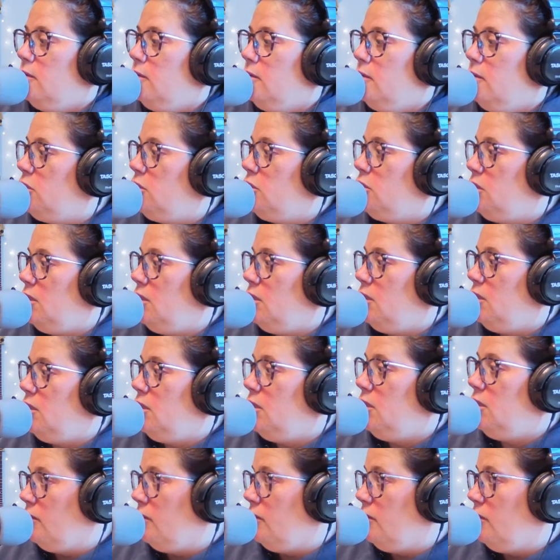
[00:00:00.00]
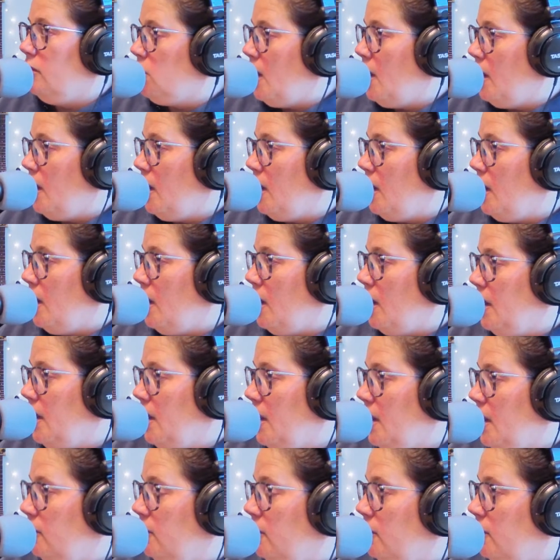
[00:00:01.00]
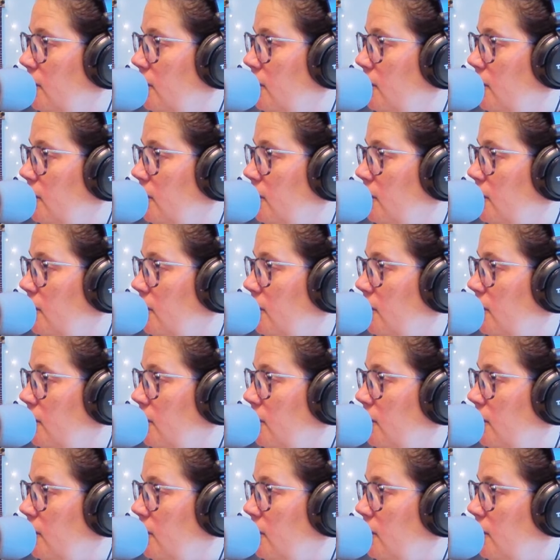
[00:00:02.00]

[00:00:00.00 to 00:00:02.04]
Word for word: she found she tracked them down